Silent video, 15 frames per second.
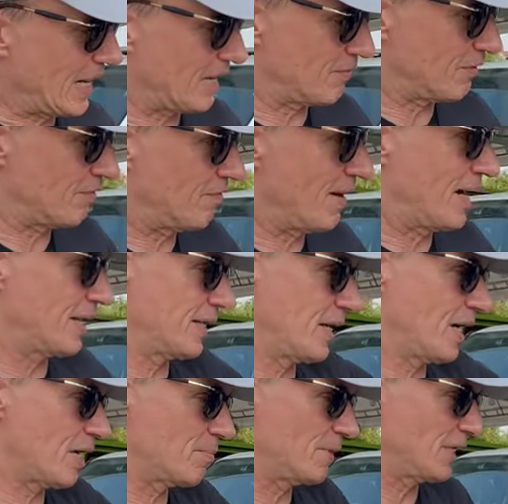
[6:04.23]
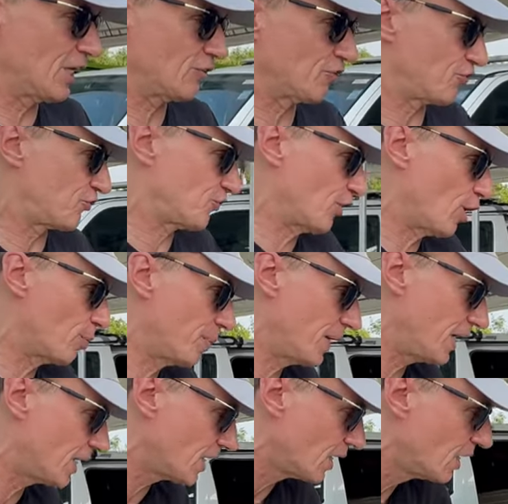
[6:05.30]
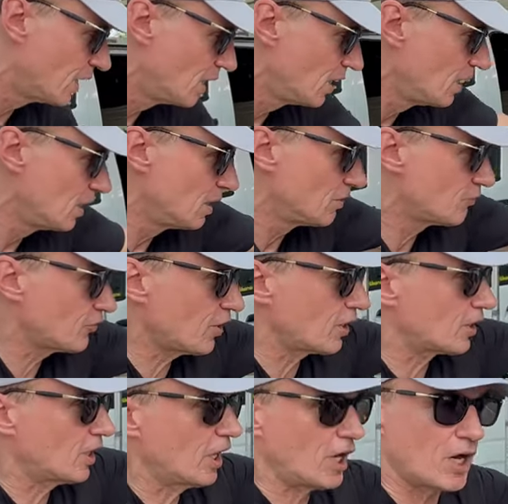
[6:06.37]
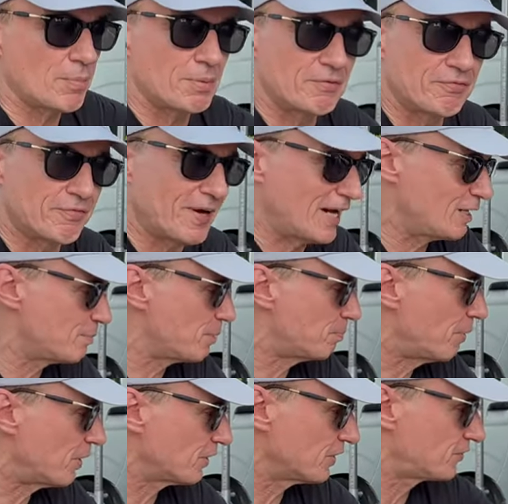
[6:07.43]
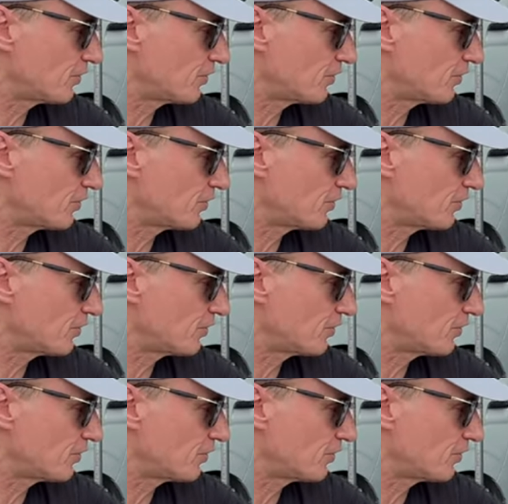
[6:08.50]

of a van. And I mean, I'll just stop here. It's got a carbon fiber bonnet